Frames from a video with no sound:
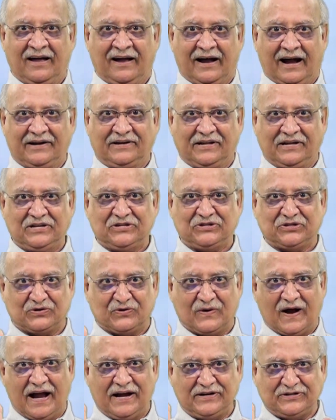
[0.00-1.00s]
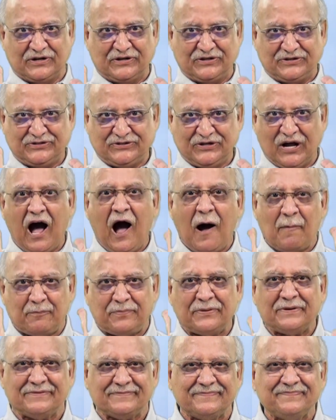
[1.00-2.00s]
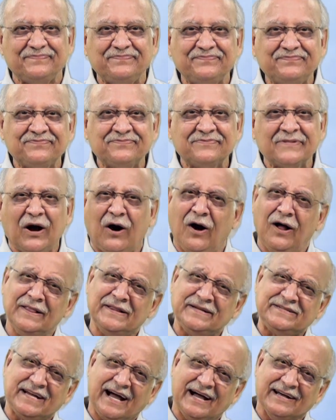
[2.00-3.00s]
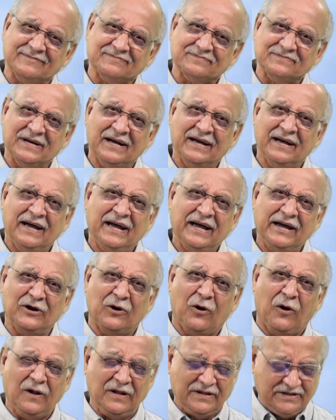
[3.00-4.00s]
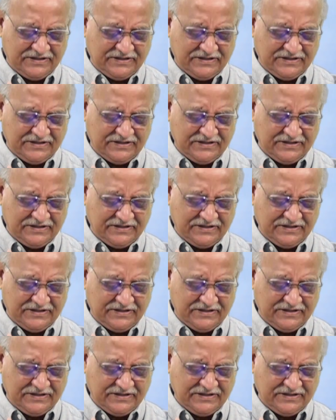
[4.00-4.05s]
And he is right on top all the time in all the